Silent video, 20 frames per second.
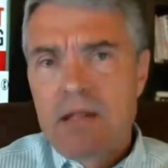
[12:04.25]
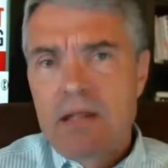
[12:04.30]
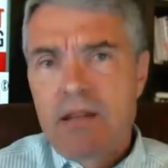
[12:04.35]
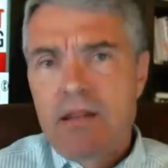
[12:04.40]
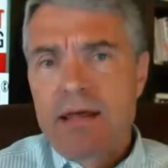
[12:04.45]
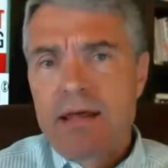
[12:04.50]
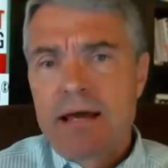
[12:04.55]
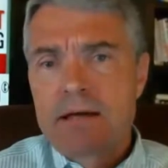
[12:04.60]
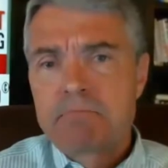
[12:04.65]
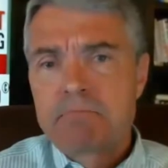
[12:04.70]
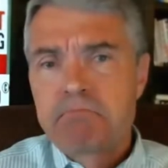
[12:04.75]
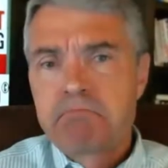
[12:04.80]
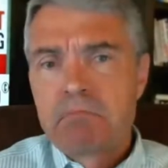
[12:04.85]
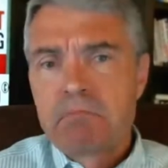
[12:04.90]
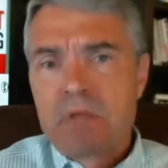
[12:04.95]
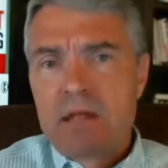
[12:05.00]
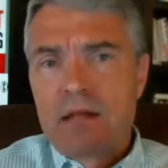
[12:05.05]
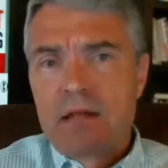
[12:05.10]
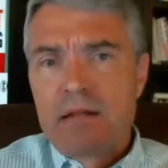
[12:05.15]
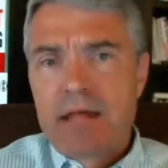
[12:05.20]
that
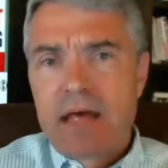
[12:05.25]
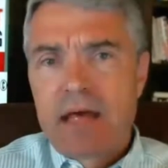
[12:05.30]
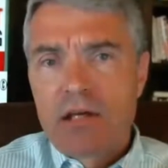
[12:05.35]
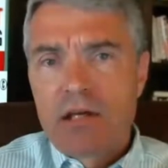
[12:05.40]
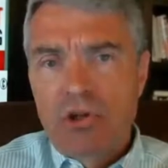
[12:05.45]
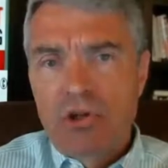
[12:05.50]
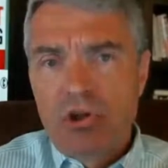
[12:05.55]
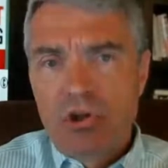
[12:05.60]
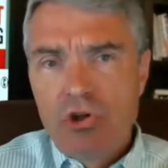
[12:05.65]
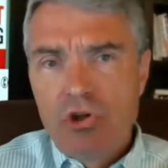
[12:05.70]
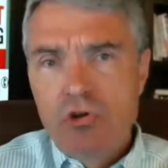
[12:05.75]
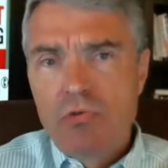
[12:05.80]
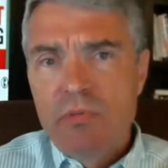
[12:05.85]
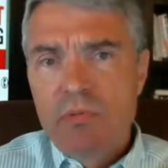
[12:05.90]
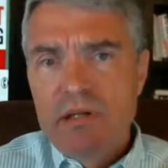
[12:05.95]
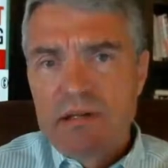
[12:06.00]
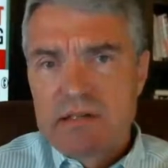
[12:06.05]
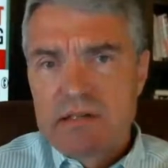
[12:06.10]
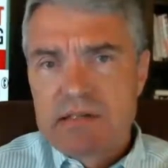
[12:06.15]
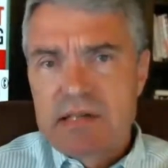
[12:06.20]
that
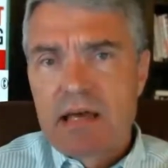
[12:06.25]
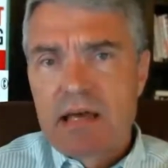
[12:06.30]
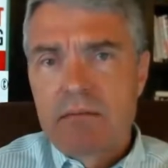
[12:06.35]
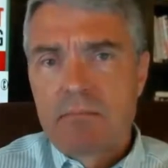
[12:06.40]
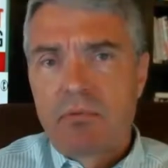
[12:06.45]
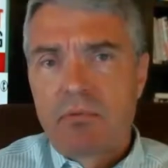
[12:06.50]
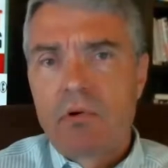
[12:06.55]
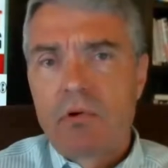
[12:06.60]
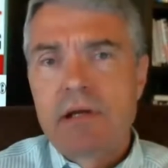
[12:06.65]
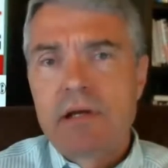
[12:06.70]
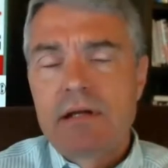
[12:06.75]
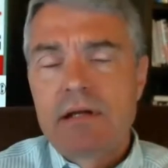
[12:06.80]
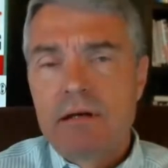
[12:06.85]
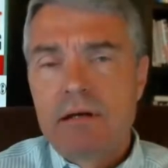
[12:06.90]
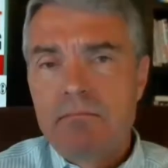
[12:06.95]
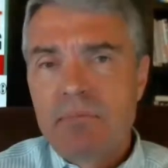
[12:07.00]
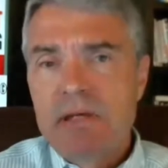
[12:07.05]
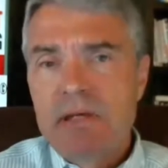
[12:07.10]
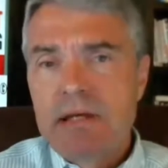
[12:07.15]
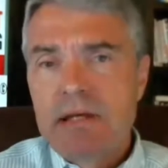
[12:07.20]
human standpoint of
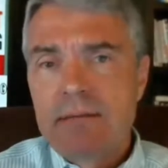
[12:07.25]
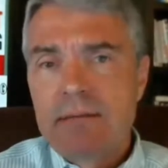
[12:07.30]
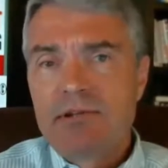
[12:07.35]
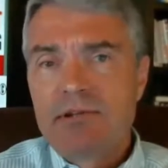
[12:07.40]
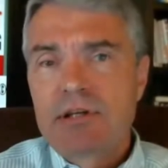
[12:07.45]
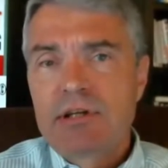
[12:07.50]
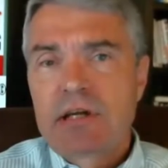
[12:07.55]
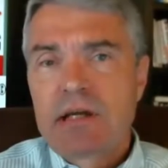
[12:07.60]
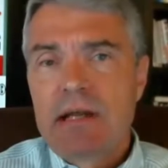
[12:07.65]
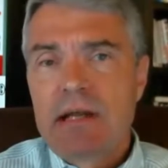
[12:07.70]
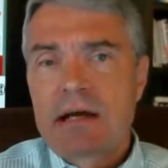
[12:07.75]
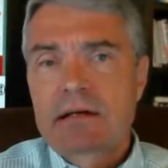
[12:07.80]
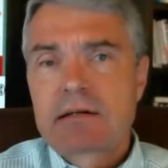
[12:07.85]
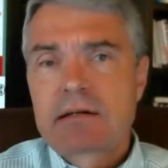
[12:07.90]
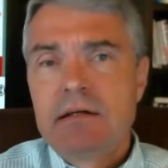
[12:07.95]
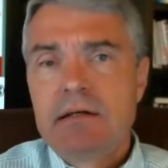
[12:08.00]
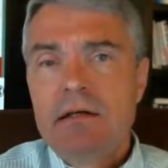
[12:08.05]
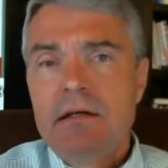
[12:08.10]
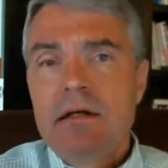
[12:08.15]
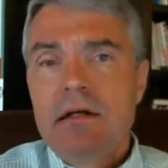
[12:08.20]
being able to connect.
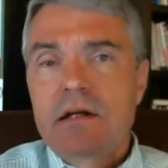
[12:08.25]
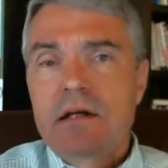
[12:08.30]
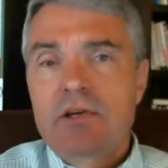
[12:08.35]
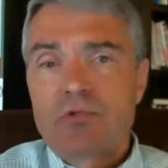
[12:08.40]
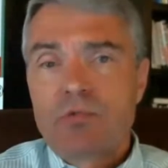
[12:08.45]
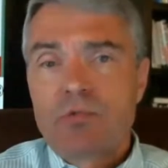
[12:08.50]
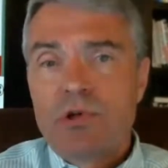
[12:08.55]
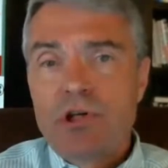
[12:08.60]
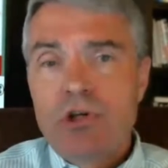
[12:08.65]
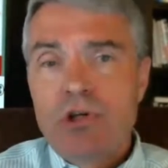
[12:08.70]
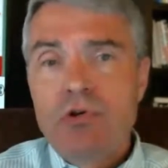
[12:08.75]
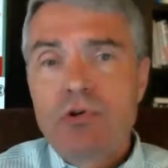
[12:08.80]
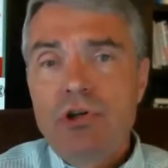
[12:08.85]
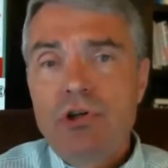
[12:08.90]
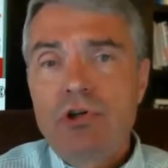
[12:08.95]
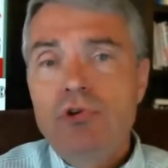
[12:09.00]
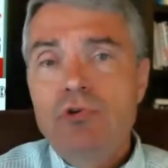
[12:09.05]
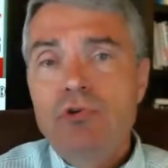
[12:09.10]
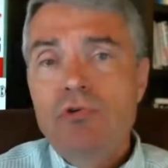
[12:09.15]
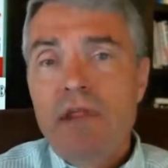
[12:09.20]
Because when you can
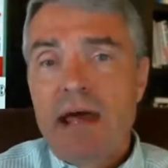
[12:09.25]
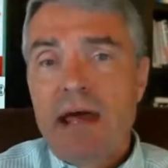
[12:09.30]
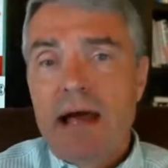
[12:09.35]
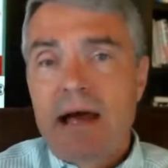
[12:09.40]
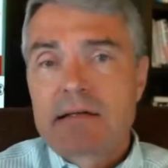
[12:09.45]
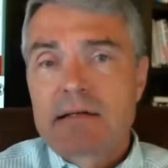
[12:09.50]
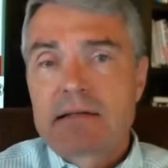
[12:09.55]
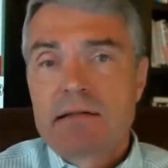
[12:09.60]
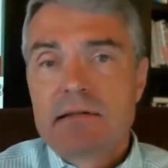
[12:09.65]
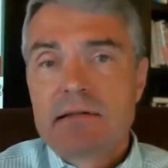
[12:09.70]
do that,